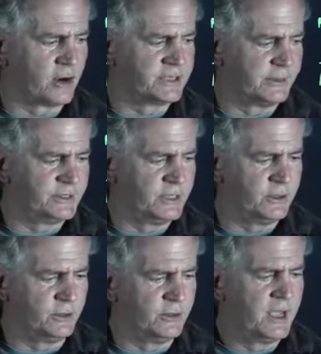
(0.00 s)
r times
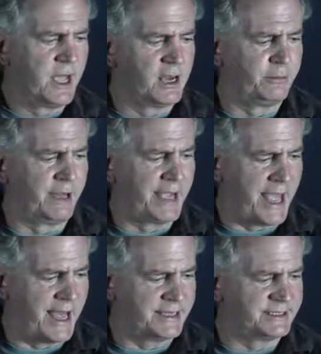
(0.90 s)
q and apply
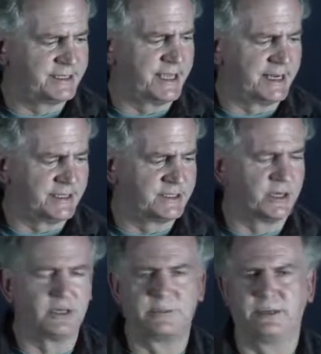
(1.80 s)
s and s
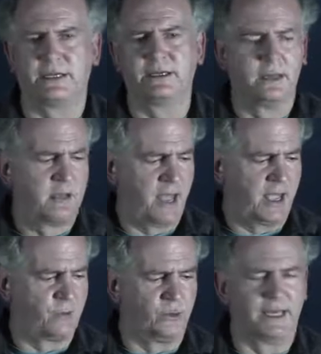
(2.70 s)
star to p,
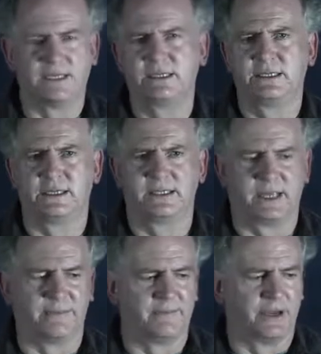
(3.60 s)
and we'll get to the
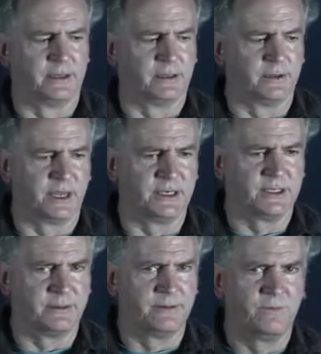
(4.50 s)
same final
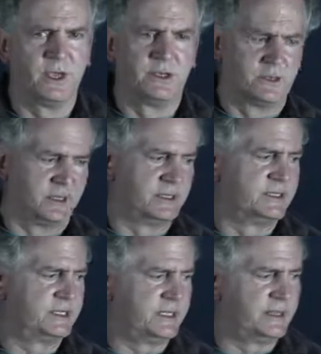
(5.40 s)
location. So you can
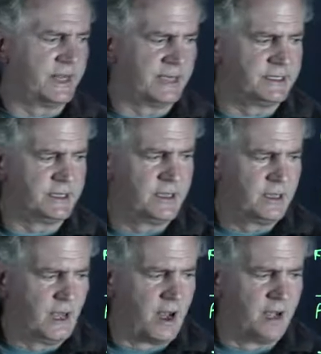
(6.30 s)
see that
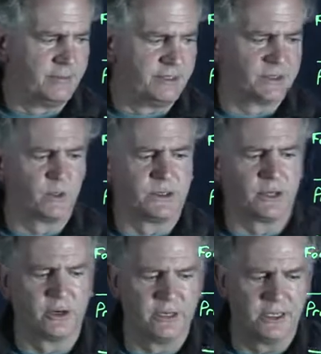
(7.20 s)
um, this
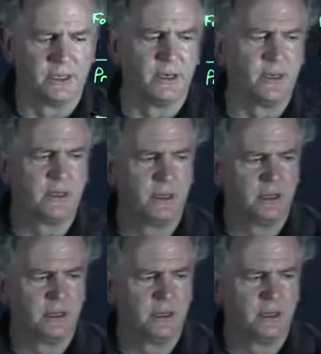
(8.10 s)
quaternion